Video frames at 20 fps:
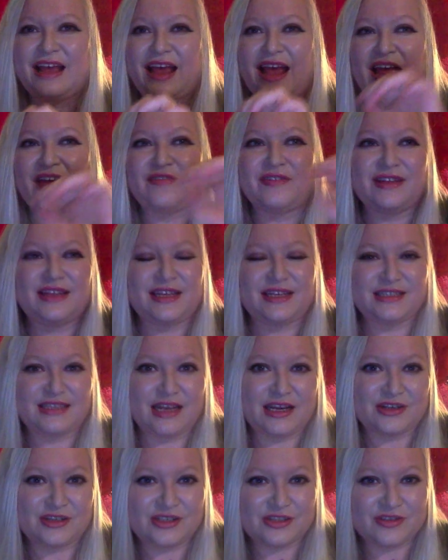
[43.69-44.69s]
everything
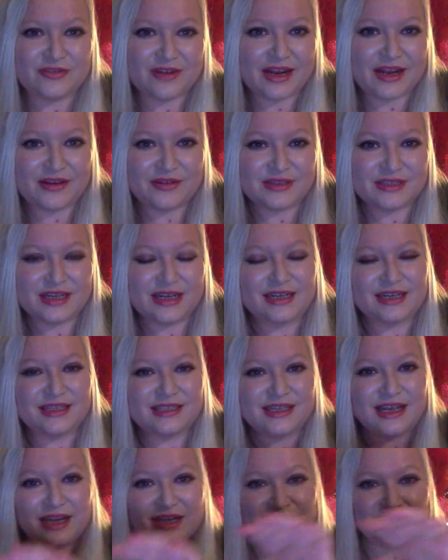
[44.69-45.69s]
cycles around and it
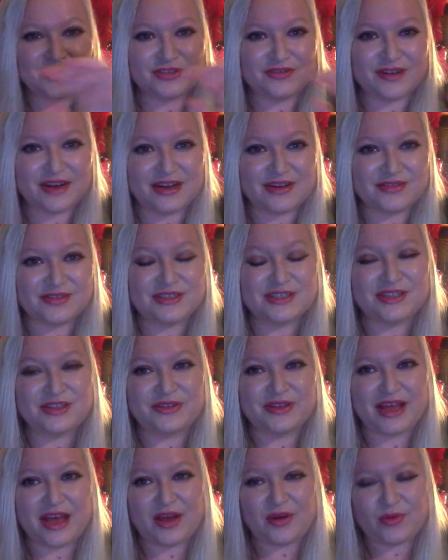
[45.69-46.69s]
cycles around so
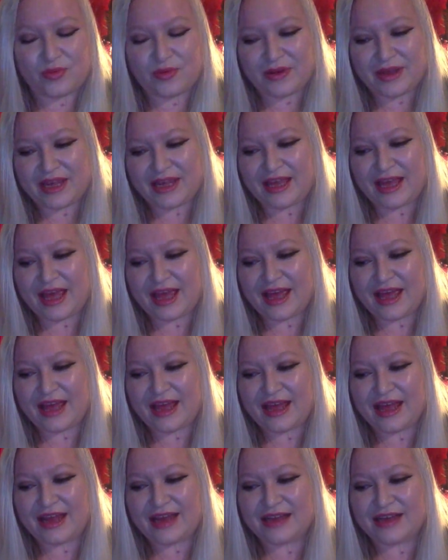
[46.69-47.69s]
that we
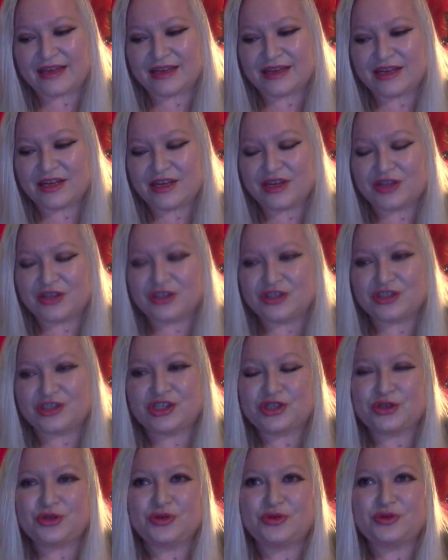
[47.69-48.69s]
can
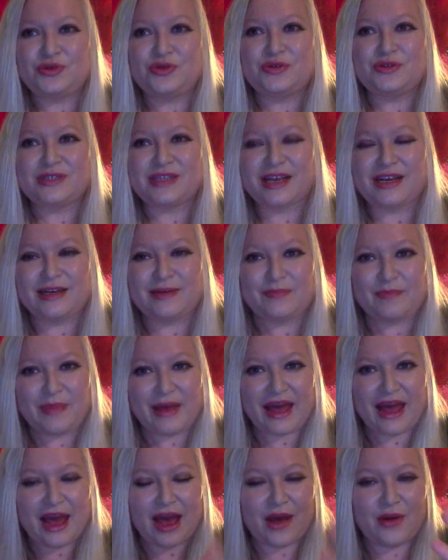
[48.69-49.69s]
choose an
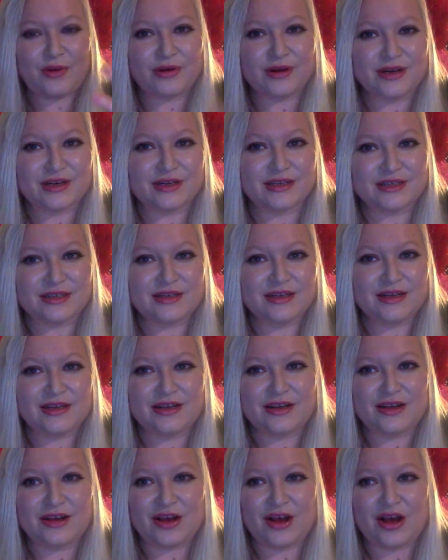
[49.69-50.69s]
empowered
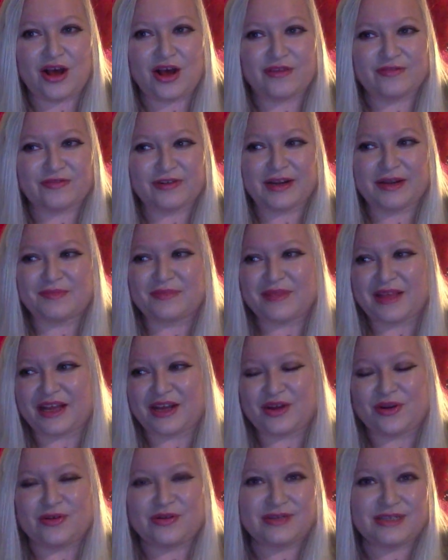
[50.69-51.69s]
off ramp that
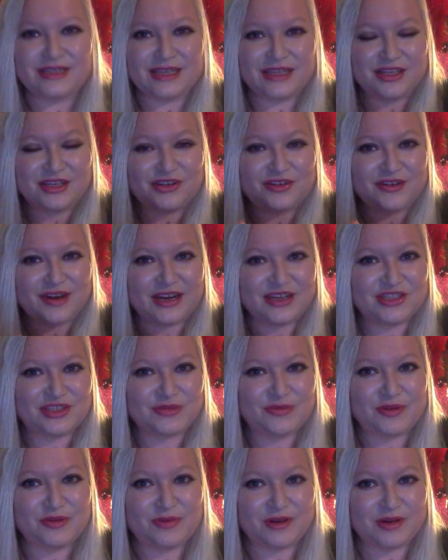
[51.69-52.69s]
goes in the direction
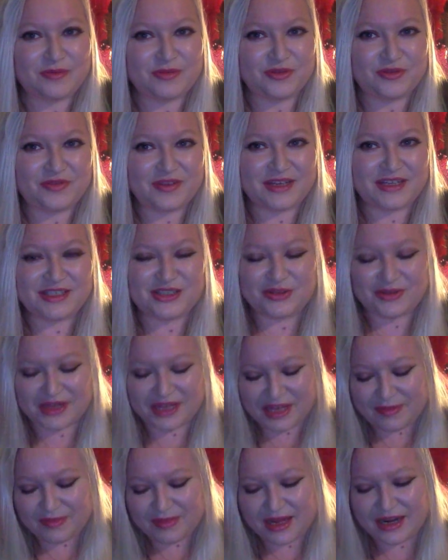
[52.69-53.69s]
we want to move in. So
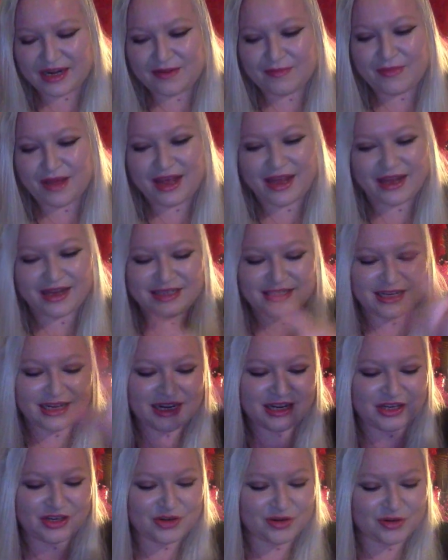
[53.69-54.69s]
keep that in mind
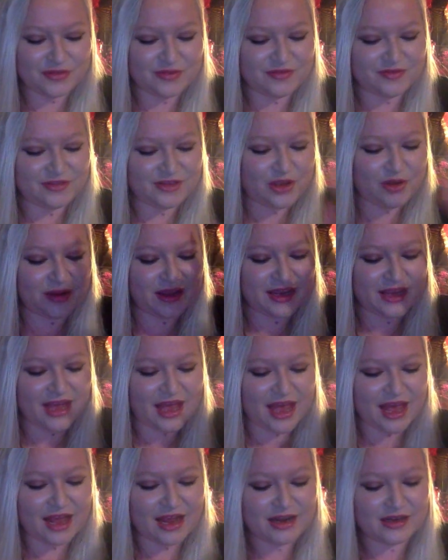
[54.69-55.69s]
in your flowing
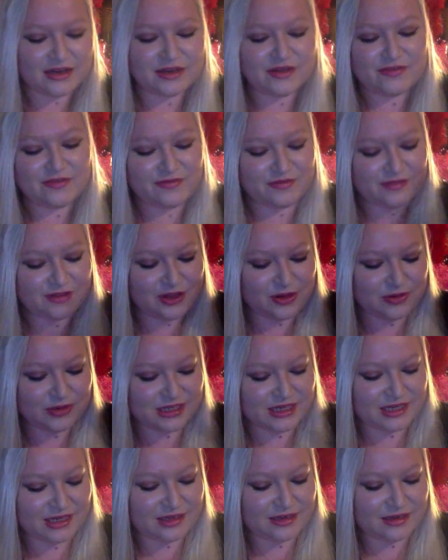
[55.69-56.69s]
and
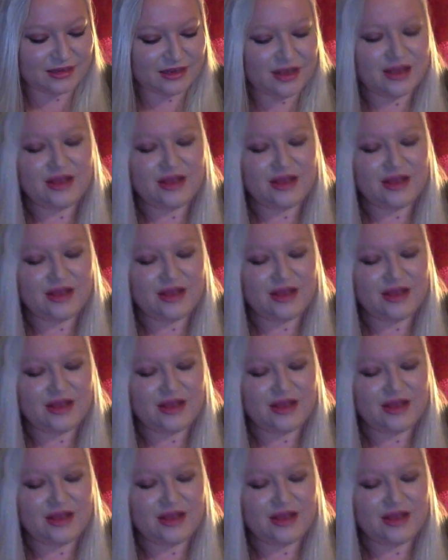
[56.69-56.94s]
floating